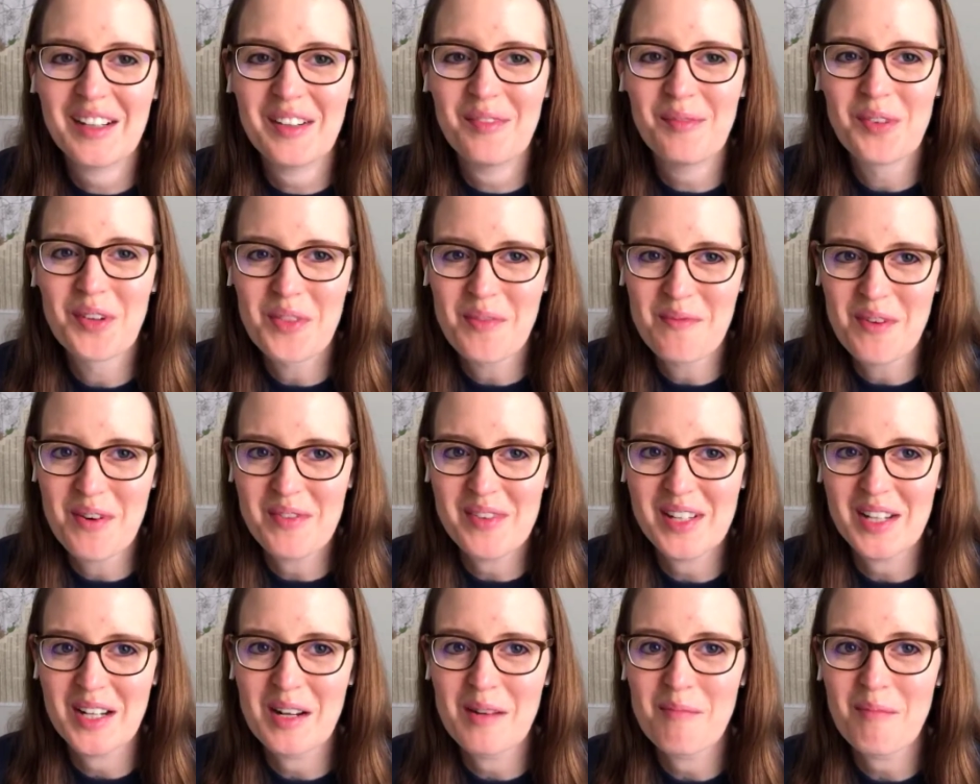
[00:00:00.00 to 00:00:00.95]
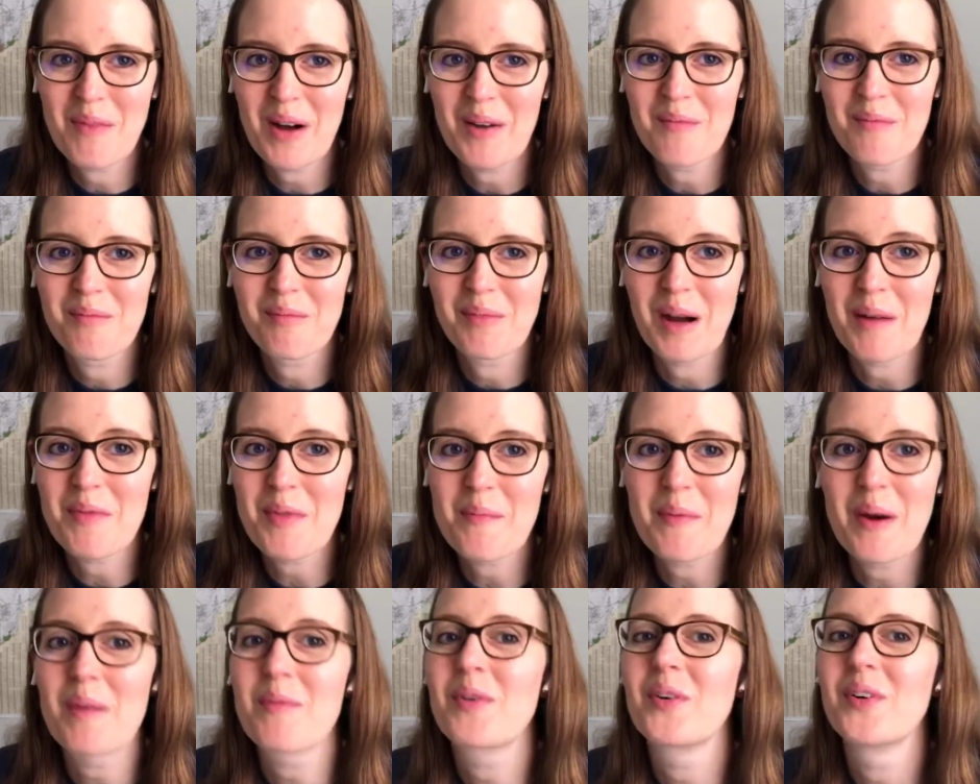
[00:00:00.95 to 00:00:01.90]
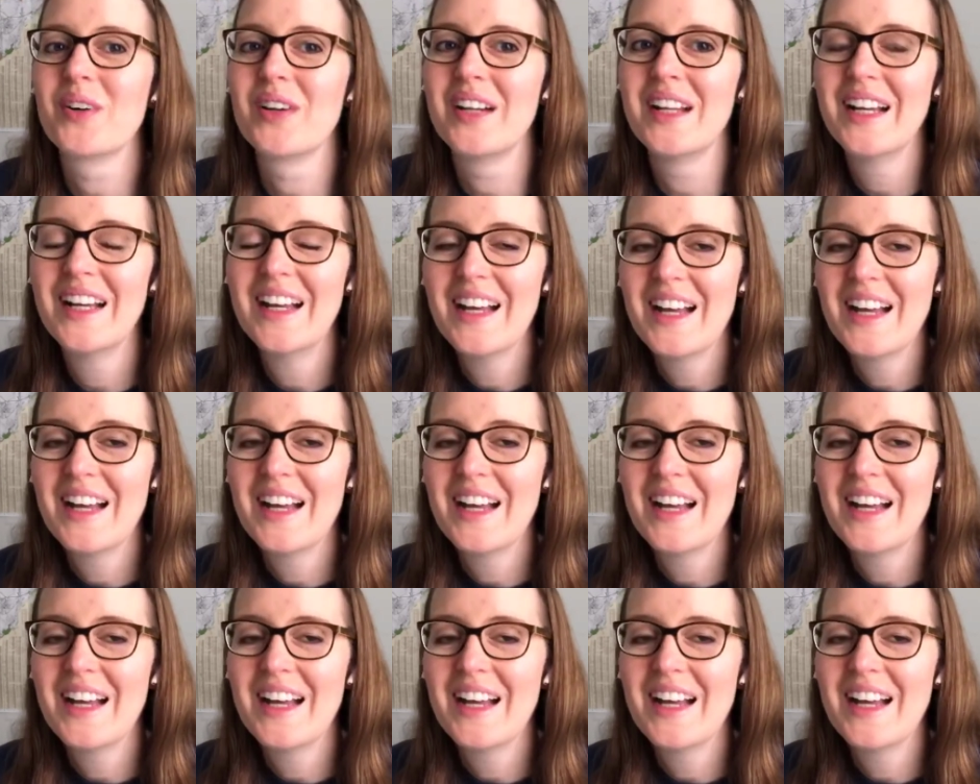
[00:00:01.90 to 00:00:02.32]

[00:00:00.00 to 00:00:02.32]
Put the movie on, pop the popcorn,